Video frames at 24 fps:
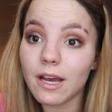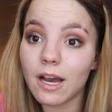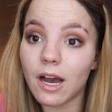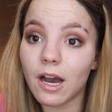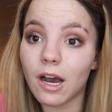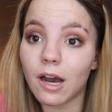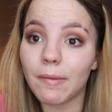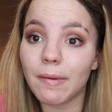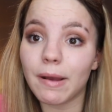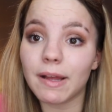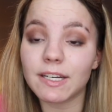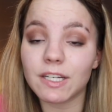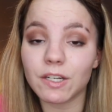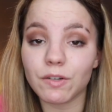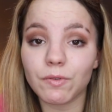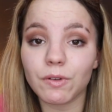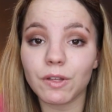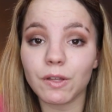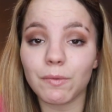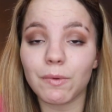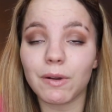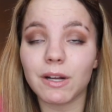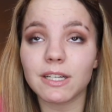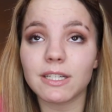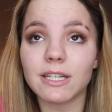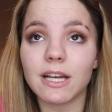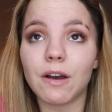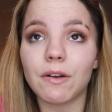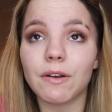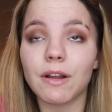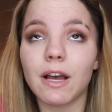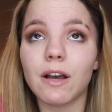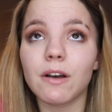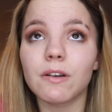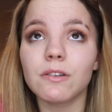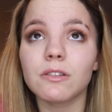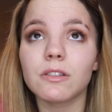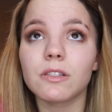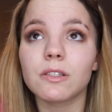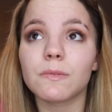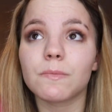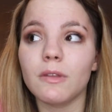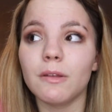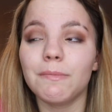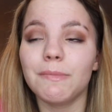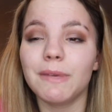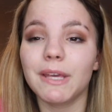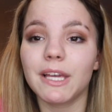I did really want a townhouse
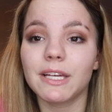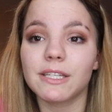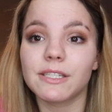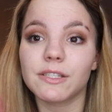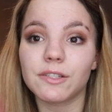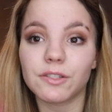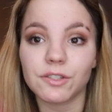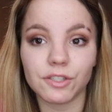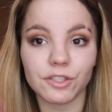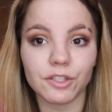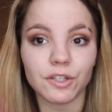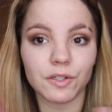because there's,